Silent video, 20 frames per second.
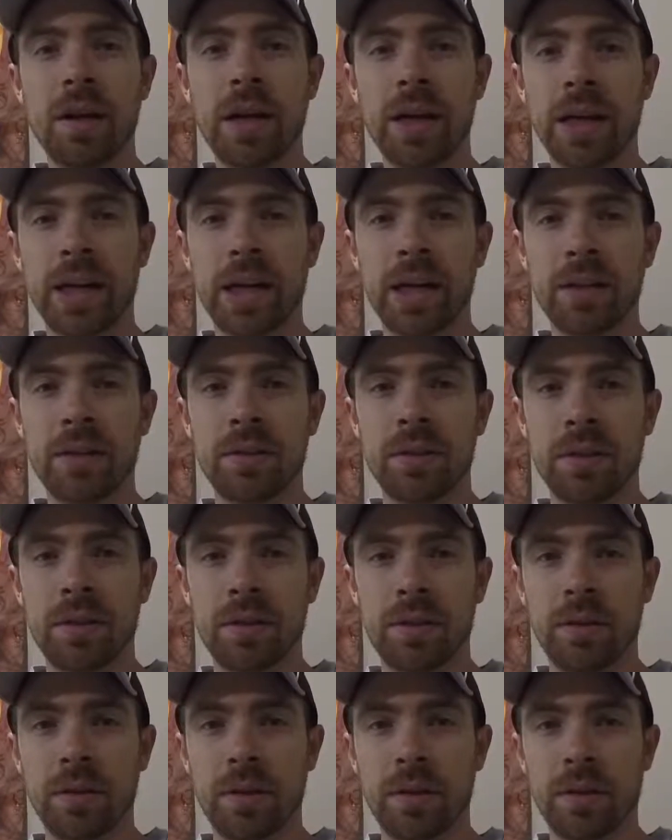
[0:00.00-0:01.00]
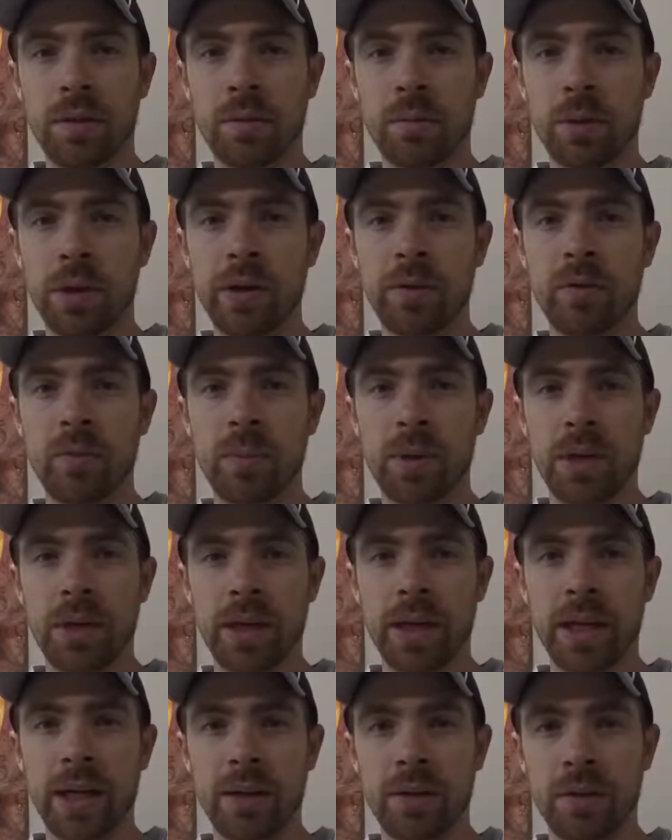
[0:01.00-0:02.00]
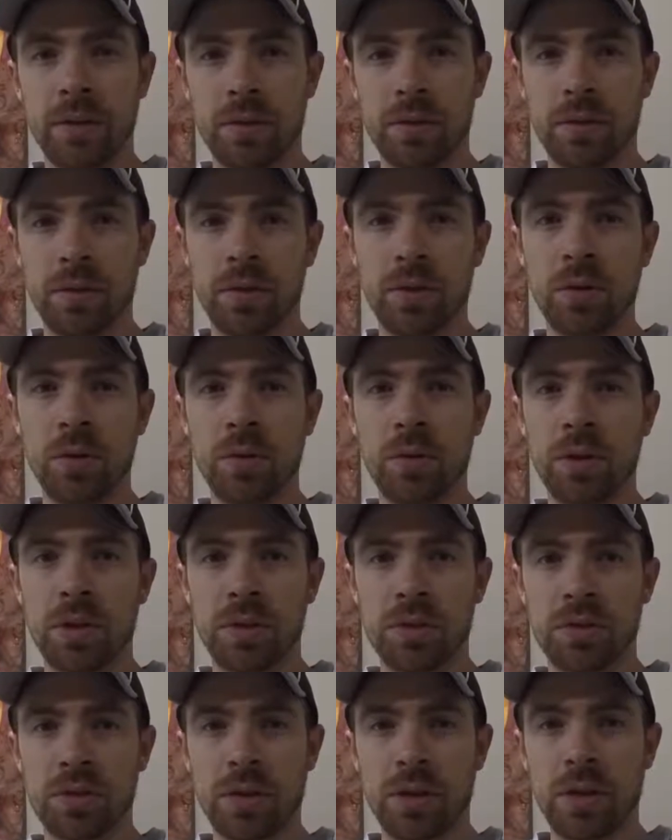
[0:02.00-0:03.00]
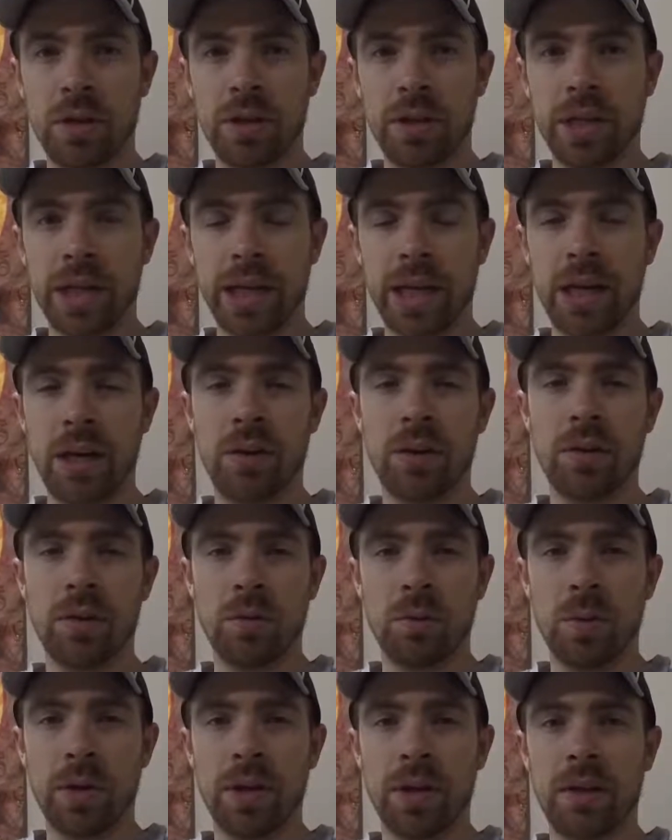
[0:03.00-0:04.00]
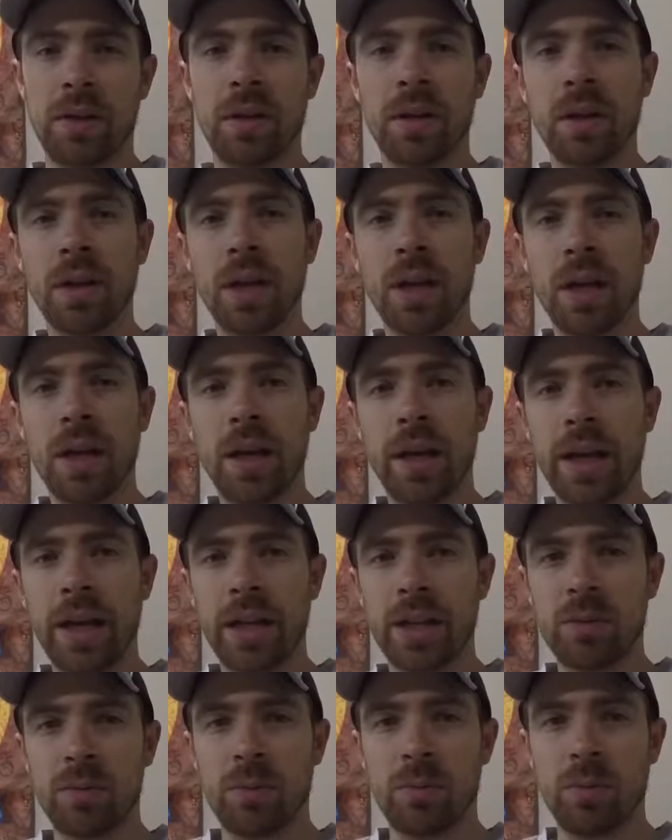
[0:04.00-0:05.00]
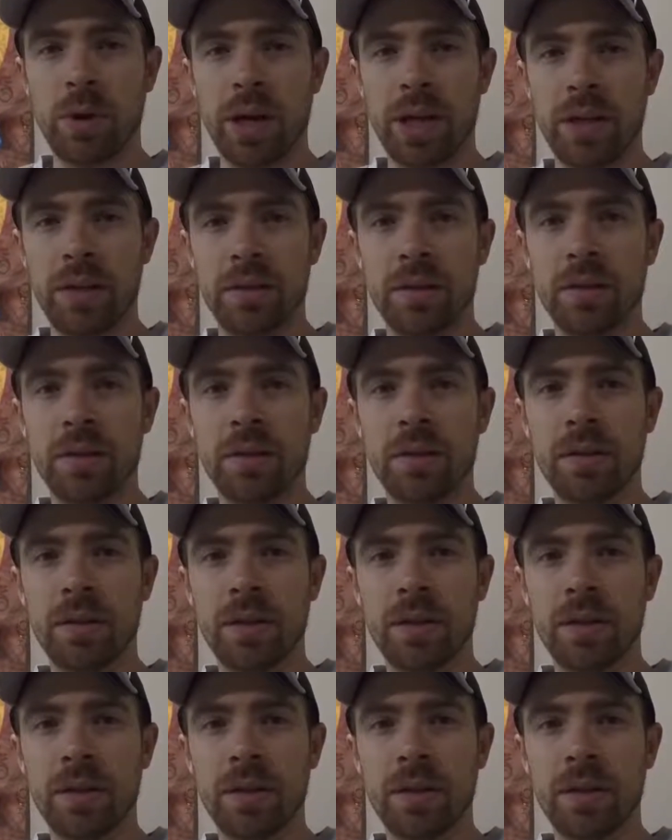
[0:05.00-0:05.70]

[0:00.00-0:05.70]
I got the three of them in. I got the two that you saw, and then I got another one in, and it's been raining.